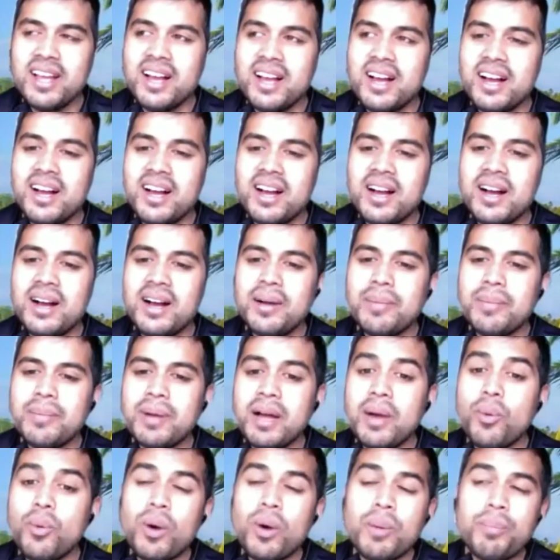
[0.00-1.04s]

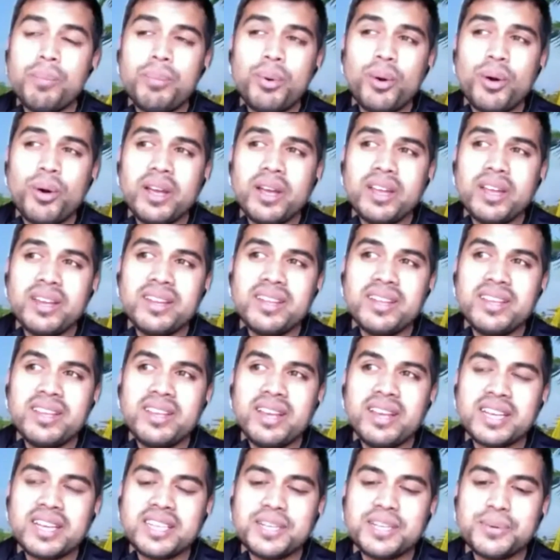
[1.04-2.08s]
At one point, he
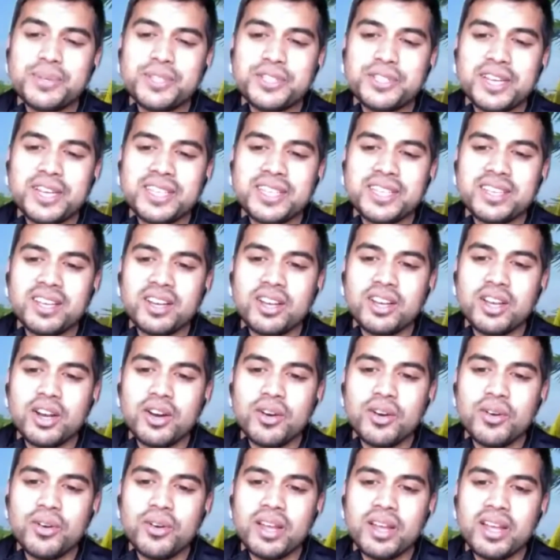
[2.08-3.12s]
actually was chasing a
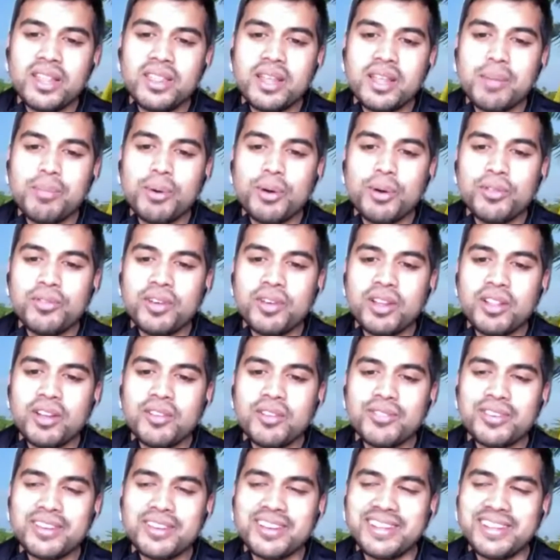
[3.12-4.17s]
goat, and they both fell off
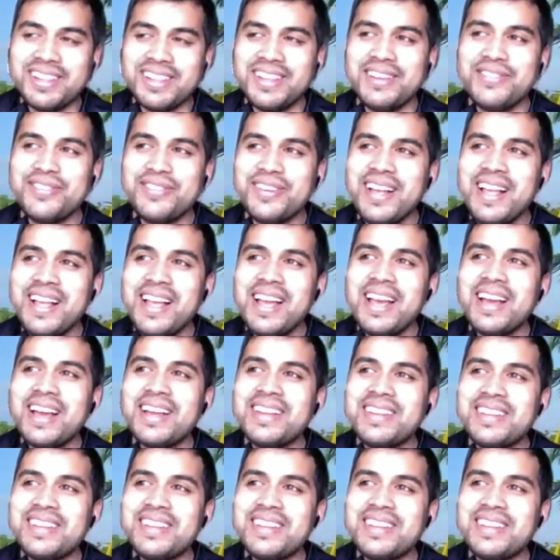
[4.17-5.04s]
the cliff. And